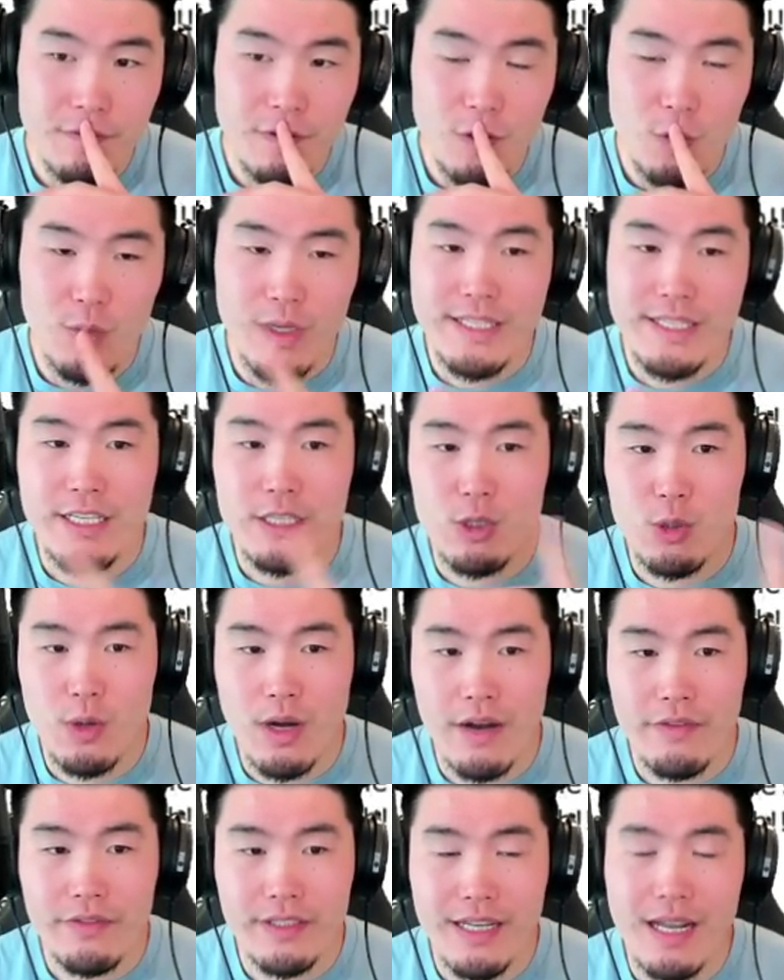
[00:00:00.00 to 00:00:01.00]
we see too
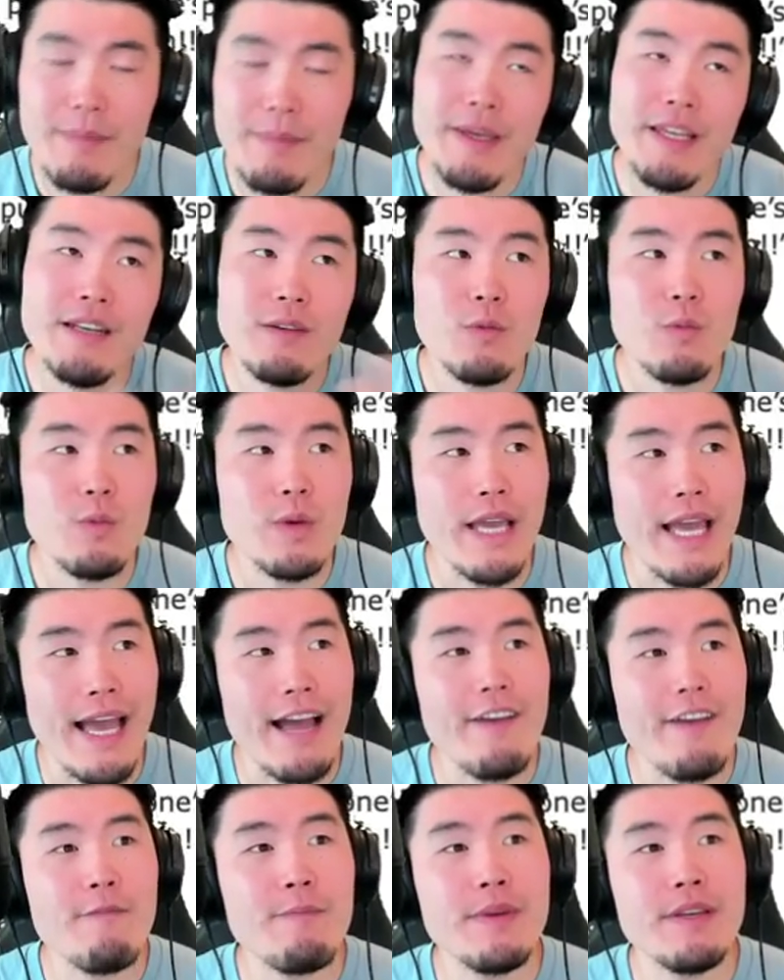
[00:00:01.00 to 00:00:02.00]
often. I mean, we
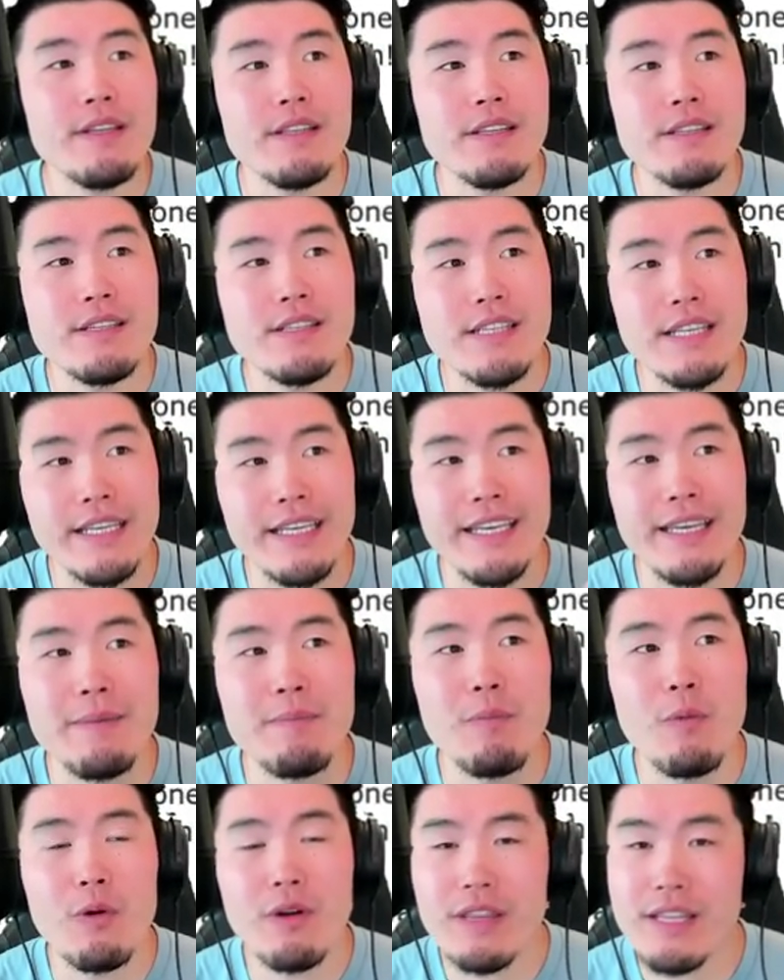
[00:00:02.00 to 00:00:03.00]
have been seeing it
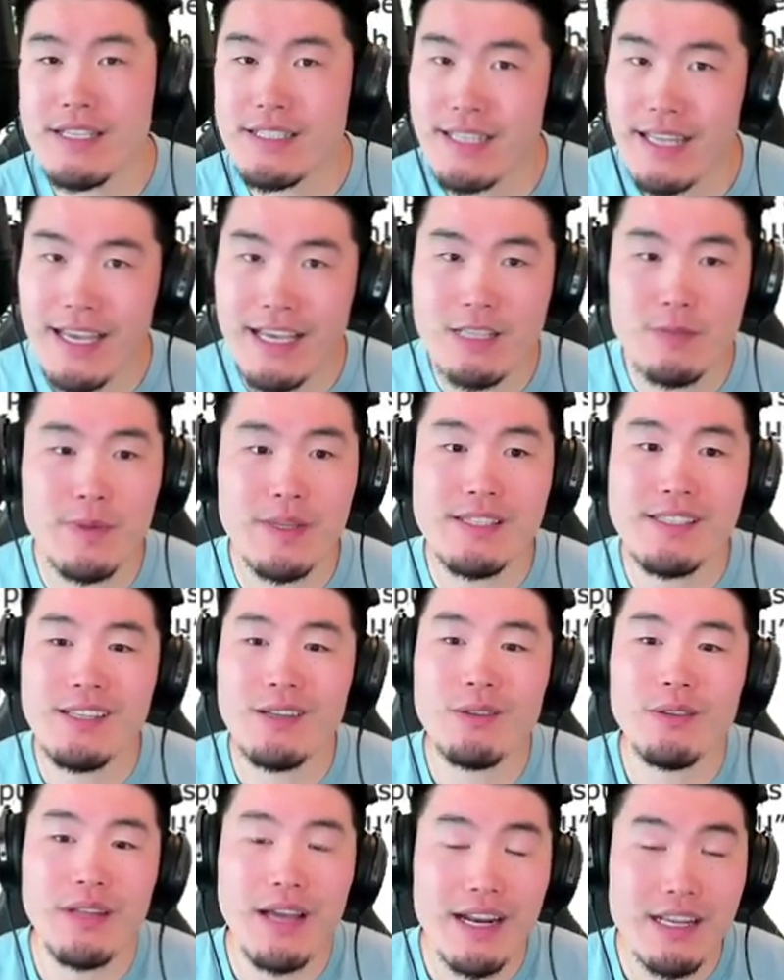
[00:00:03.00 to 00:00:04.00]
more these days, but
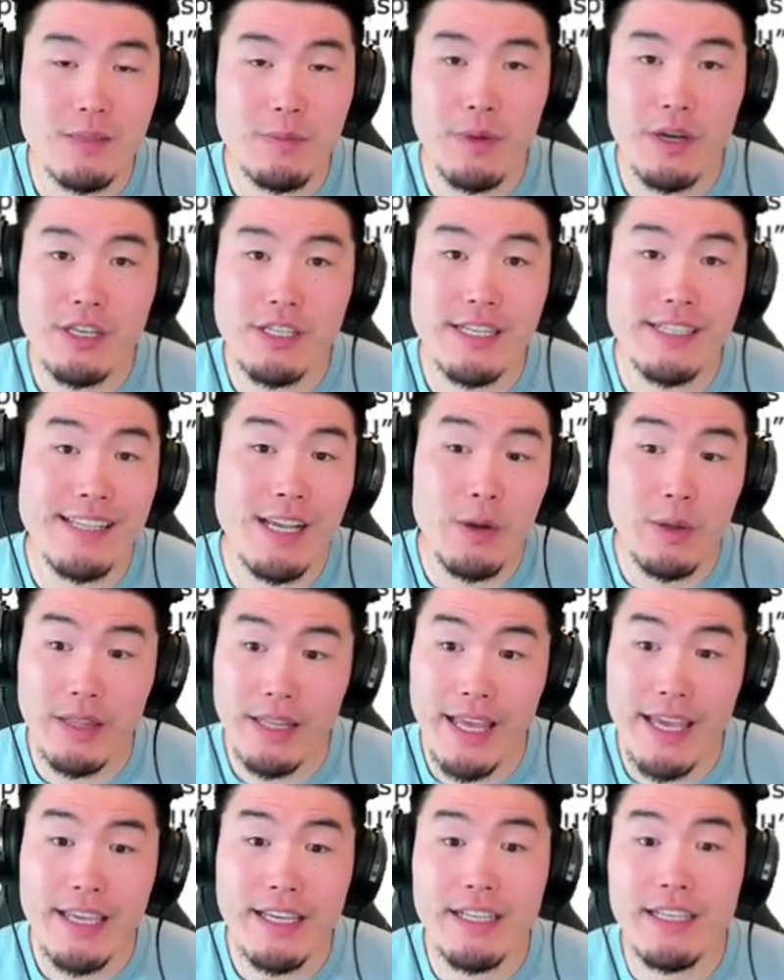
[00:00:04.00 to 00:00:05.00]
still not as much as I would
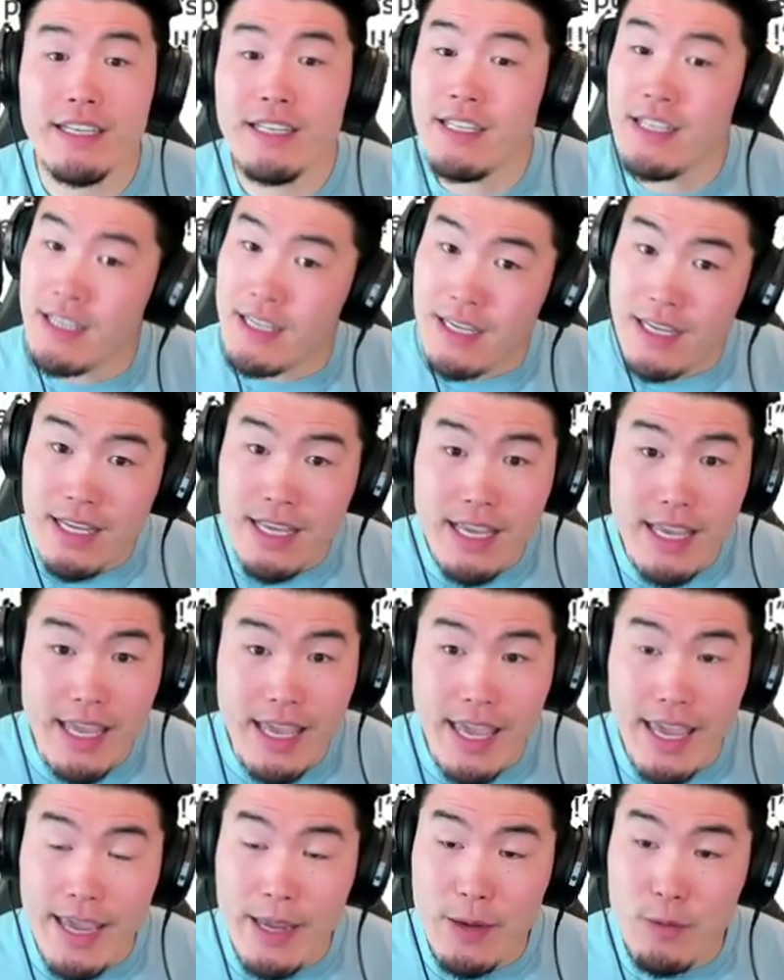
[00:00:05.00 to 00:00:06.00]
like.
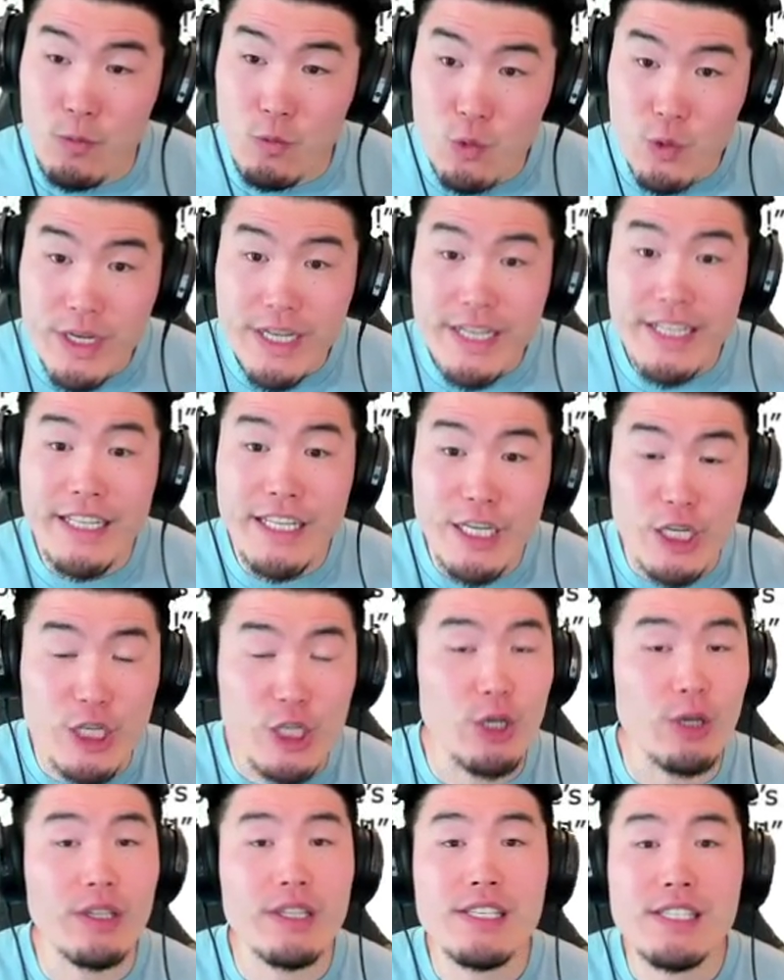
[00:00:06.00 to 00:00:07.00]
A really
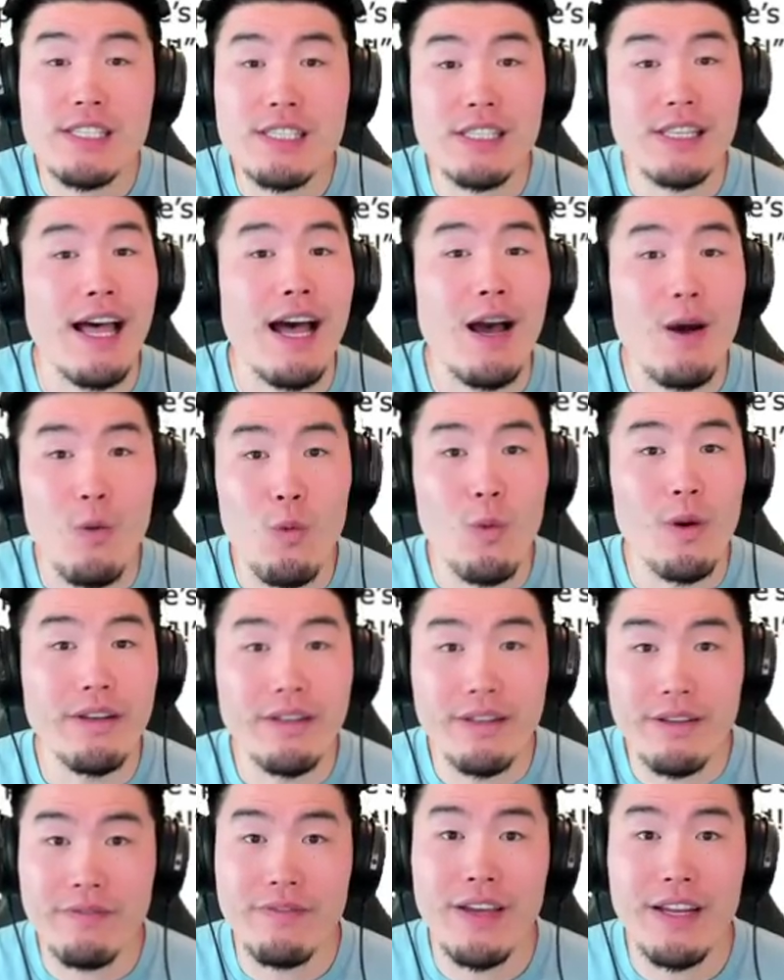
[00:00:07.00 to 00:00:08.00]
good slot
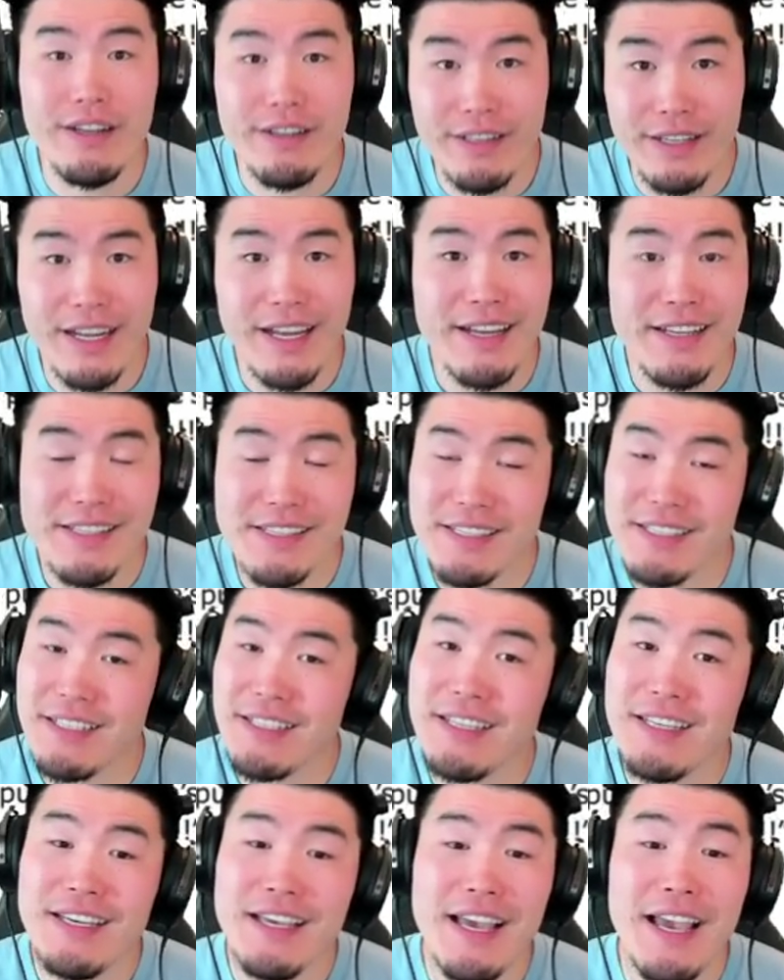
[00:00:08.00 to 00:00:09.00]
one defender, guys.
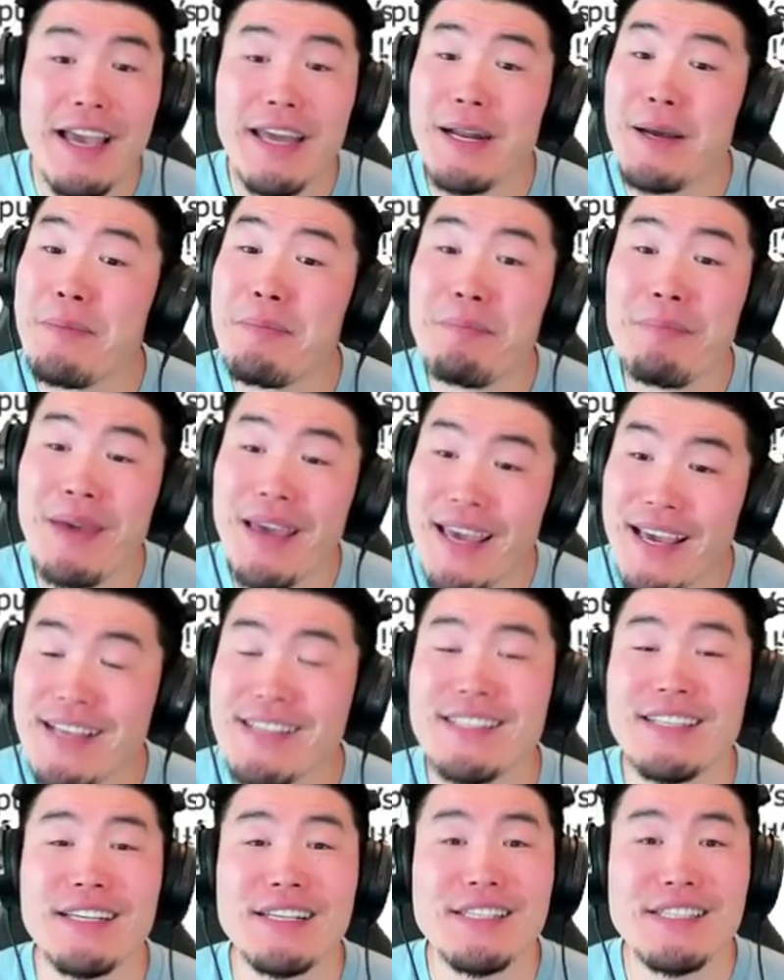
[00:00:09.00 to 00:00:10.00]
An
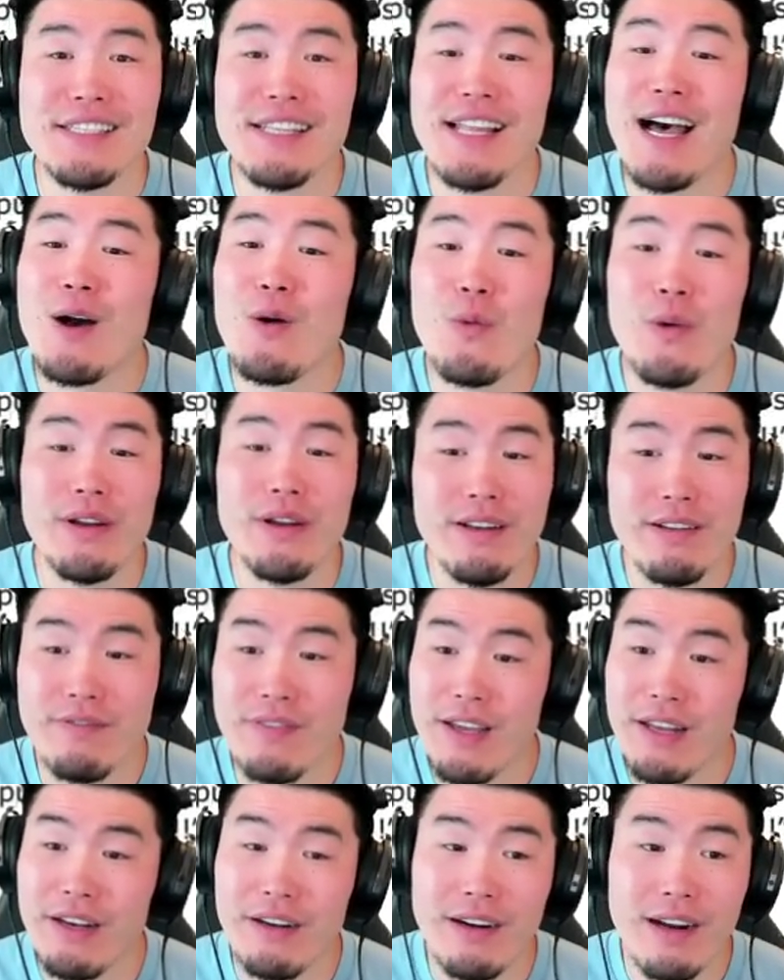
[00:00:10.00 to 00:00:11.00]
amazing slot one
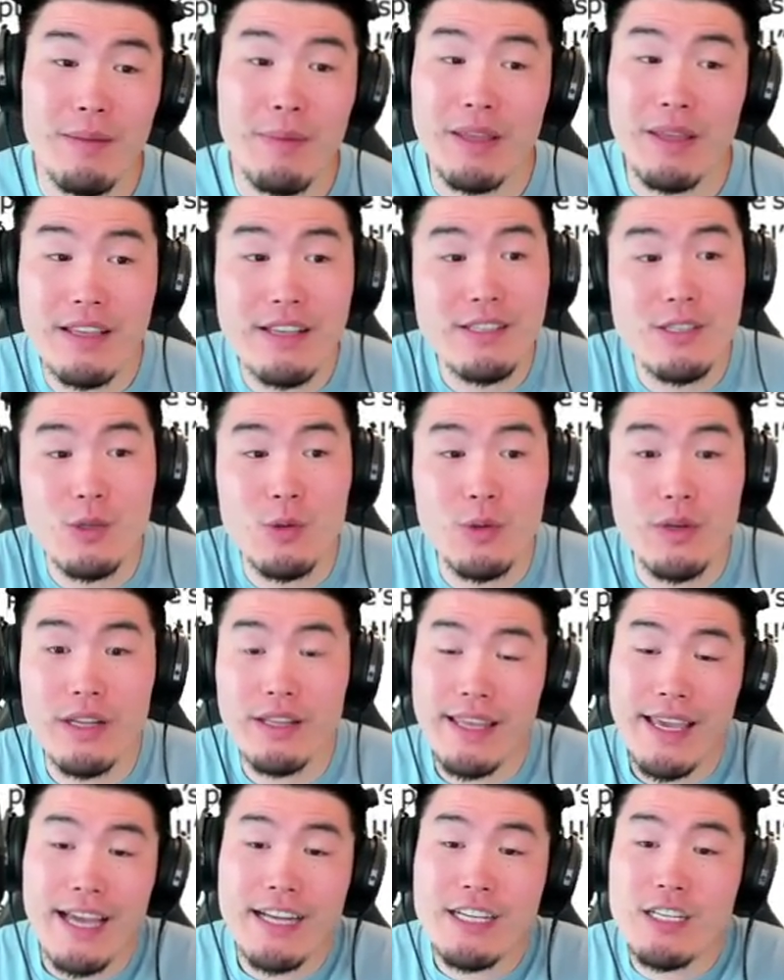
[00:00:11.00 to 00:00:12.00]
defender. I mean, this unit,
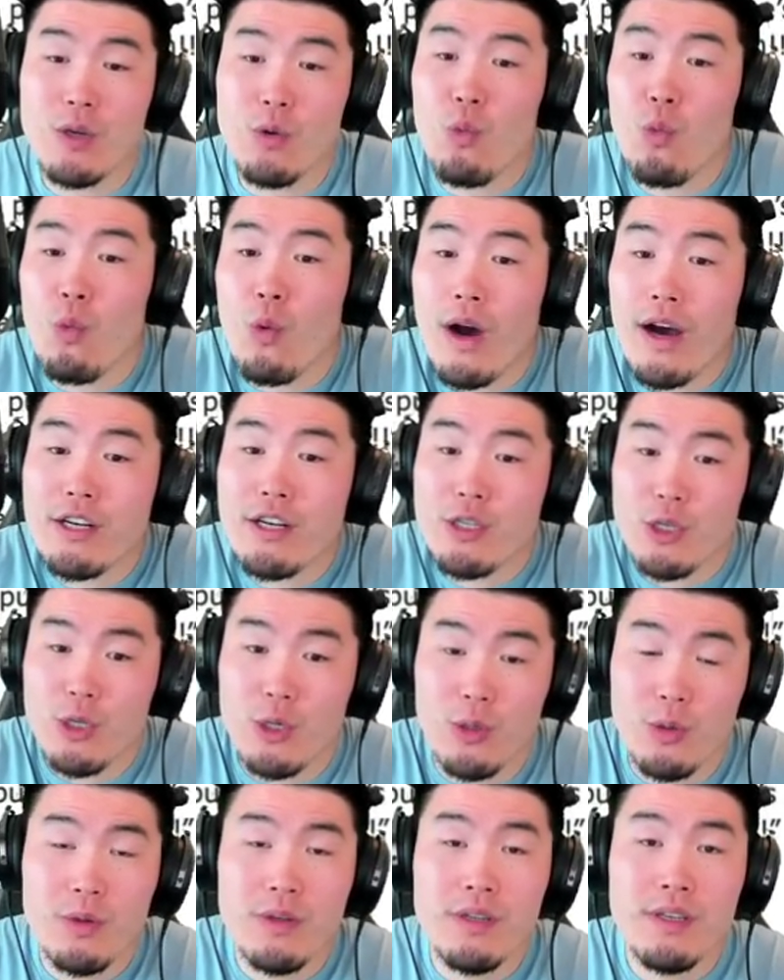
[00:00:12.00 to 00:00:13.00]
they actually want you